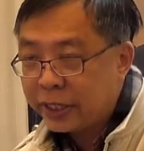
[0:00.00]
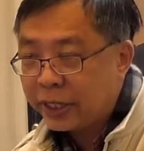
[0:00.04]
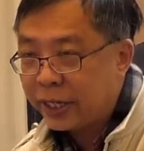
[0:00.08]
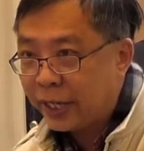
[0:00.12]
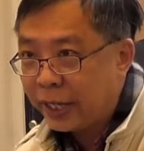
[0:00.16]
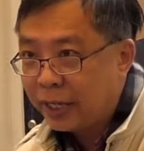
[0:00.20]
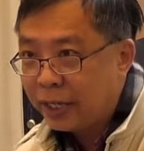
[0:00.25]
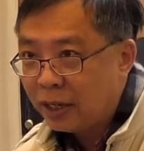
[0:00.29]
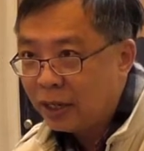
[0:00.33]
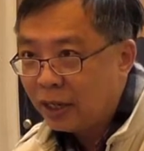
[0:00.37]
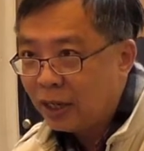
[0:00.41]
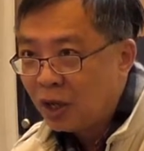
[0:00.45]

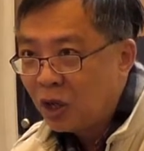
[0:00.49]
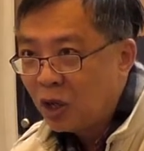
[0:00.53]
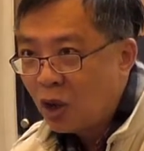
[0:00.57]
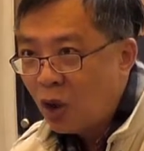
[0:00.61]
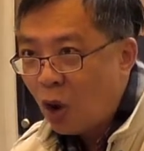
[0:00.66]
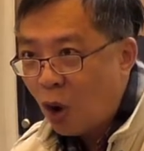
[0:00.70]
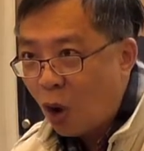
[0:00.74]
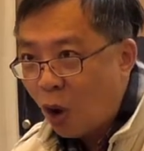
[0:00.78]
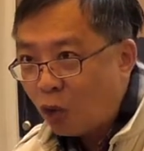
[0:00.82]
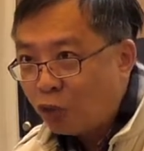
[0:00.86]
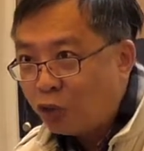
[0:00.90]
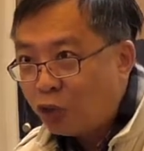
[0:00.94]
can
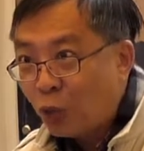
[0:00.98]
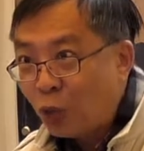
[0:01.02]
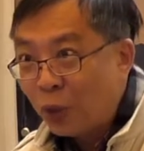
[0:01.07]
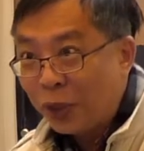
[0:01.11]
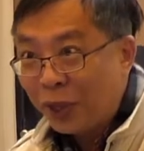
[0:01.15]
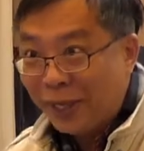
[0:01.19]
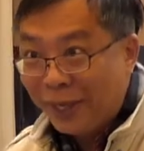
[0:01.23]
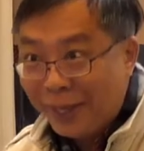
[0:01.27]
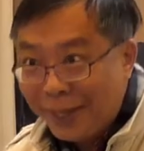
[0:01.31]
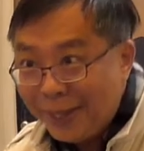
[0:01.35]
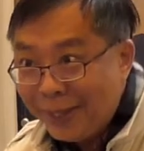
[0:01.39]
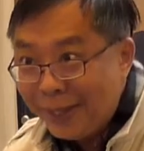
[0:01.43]
also
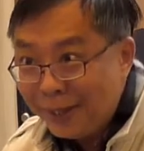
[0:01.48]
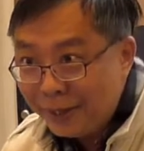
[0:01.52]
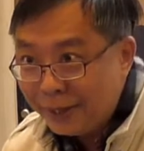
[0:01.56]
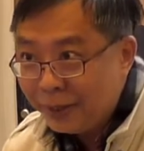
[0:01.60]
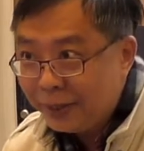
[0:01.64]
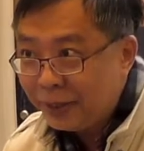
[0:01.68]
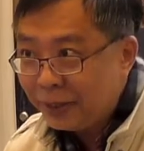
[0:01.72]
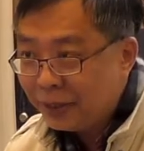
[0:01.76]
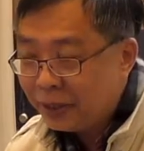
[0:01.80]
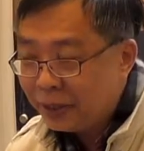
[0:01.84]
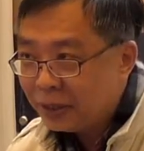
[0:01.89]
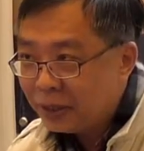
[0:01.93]

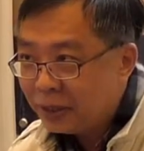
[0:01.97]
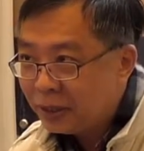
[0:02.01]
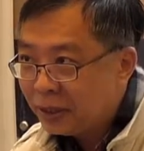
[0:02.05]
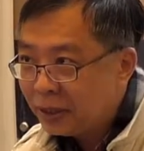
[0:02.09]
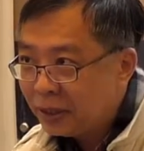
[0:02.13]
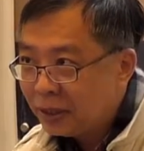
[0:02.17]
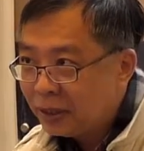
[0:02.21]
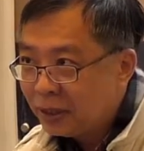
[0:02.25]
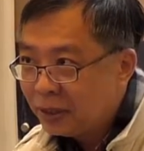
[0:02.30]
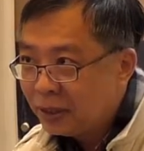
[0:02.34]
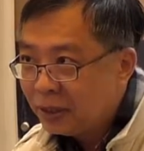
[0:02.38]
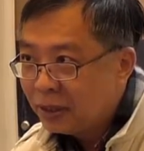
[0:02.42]
heal
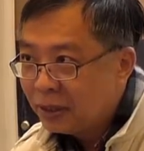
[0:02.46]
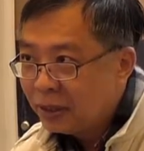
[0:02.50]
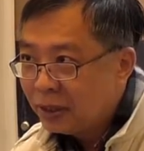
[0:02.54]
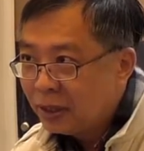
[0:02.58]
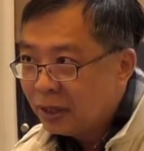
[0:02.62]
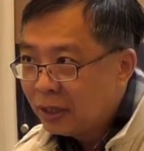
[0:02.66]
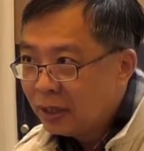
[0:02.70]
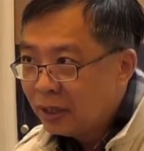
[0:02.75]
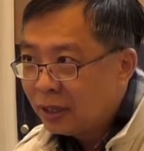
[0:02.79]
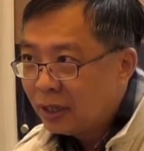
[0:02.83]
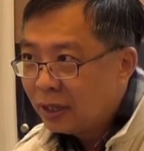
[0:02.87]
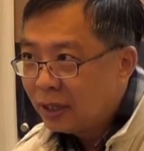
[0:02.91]

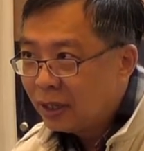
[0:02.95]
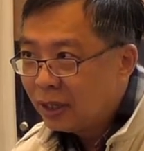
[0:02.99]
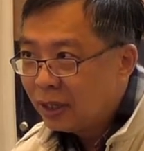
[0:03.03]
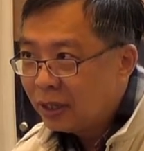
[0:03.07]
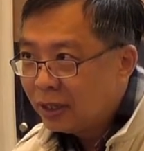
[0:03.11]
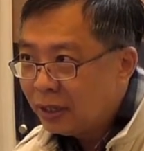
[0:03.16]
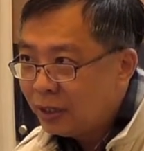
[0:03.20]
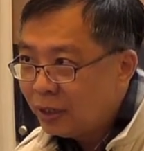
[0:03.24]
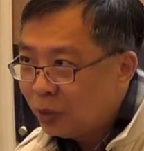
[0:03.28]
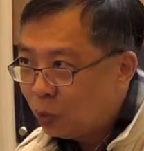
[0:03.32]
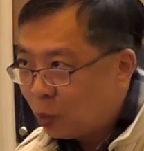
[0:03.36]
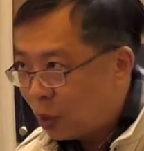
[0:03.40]

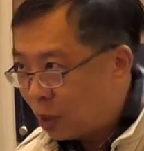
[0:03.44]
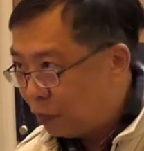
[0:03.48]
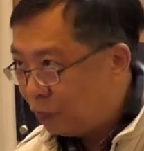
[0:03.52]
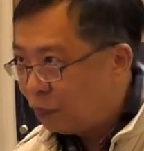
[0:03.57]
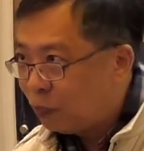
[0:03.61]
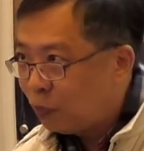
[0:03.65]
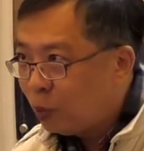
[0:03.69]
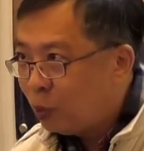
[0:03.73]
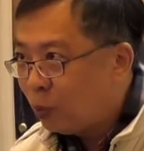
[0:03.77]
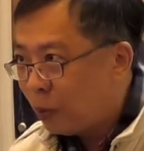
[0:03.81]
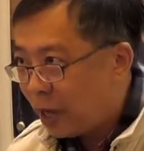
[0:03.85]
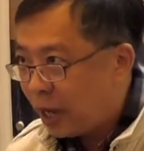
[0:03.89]
in a
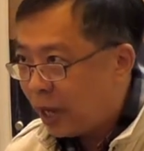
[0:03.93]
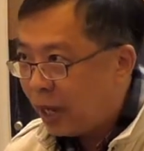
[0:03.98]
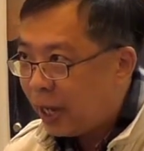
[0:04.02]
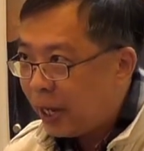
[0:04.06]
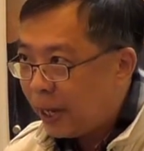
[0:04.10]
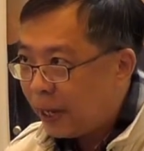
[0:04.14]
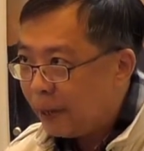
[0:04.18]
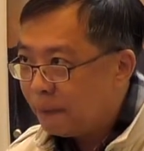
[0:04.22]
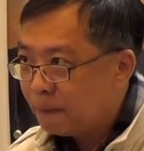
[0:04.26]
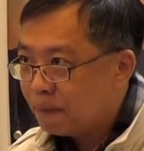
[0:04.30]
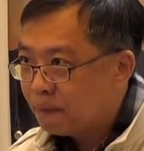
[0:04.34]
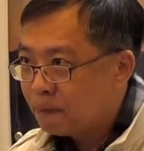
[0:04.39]
wonderful
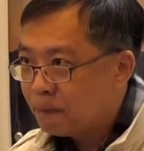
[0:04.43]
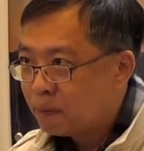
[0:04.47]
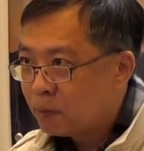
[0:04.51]
way.